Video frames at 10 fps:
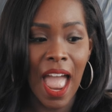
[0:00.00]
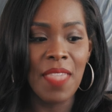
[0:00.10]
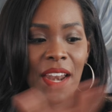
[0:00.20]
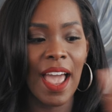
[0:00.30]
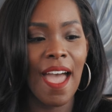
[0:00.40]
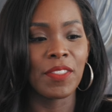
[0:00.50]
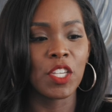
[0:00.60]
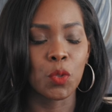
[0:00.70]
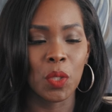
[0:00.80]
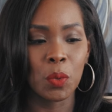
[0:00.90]
And then I have
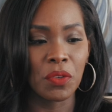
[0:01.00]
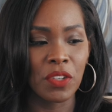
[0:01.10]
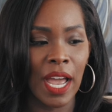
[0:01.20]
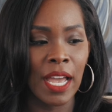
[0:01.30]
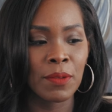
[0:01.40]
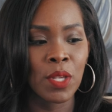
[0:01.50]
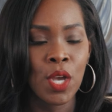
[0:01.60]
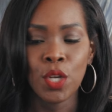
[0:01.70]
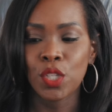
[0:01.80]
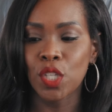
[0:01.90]
these three wolf knives.
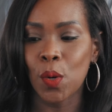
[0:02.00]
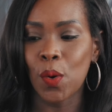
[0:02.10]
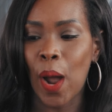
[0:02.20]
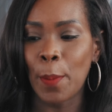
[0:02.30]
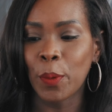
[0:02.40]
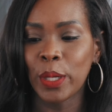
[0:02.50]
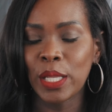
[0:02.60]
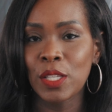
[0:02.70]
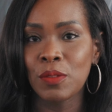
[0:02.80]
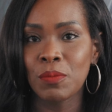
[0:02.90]
So I'm going
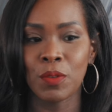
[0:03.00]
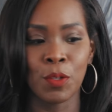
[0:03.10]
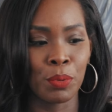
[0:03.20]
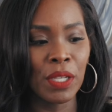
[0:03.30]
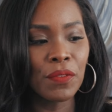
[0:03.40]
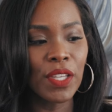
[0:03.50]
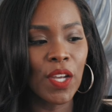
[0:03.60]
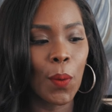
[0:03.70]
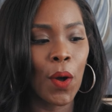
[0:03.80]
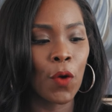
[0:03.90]
to briefly
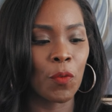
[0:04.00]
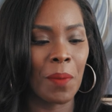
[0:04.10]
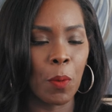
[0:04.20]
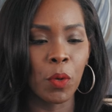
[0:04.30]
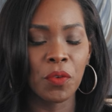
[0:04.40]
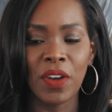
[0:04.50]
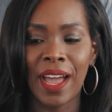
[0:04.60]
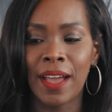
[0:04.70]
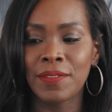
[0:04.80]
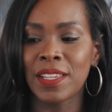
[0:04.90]
go over my wolf
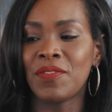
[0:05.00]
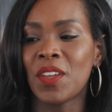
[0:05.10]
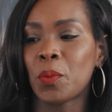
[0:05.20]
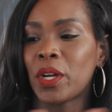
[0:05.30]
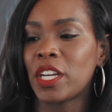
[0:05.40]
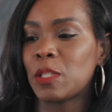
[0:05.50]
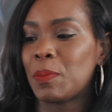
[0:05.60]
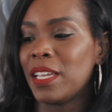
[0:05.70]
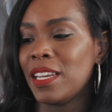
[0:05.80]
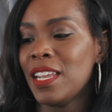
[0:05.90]
knives, and then we're going to
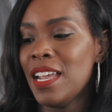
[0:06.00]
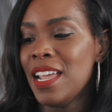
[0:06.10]
spend